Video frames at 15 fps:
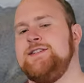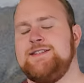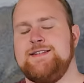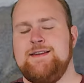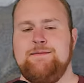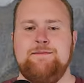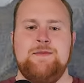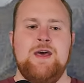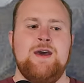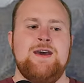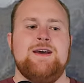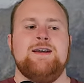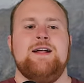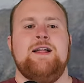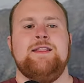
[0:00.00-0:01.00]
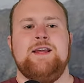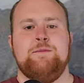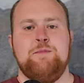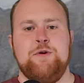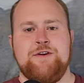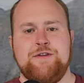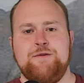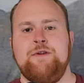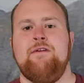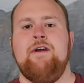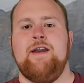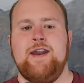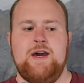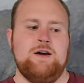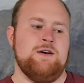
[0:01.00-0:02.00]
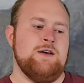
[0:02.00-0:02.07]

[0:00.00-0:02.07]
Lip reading: because I'm on like book 3 right now.